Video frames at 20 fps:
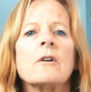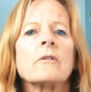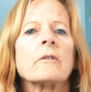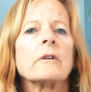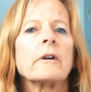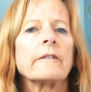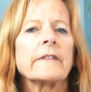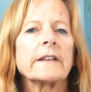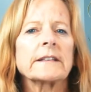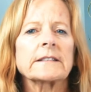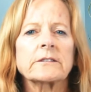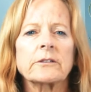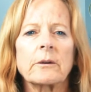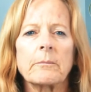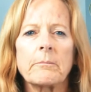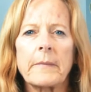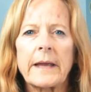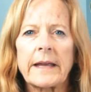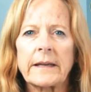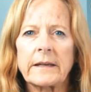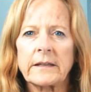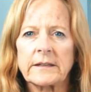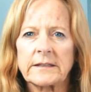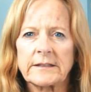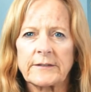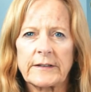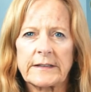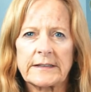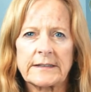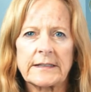Well, this tremendous
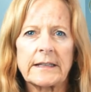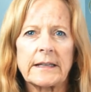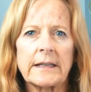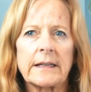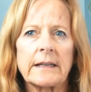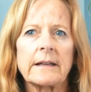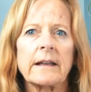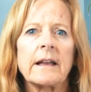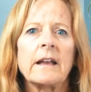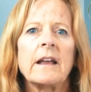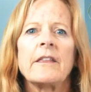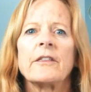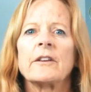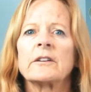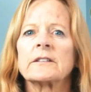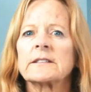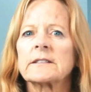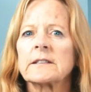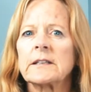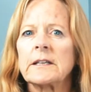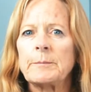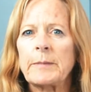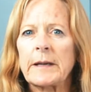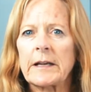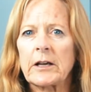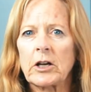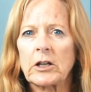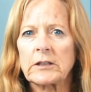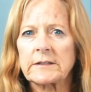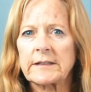fatigue. They're
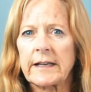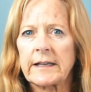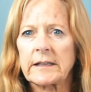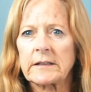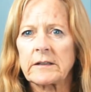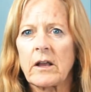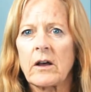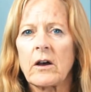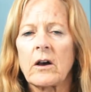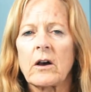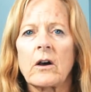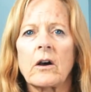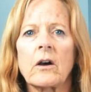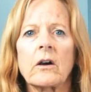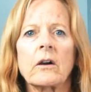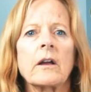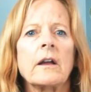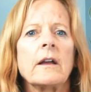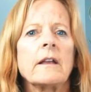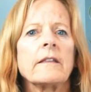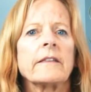sleeping all day long.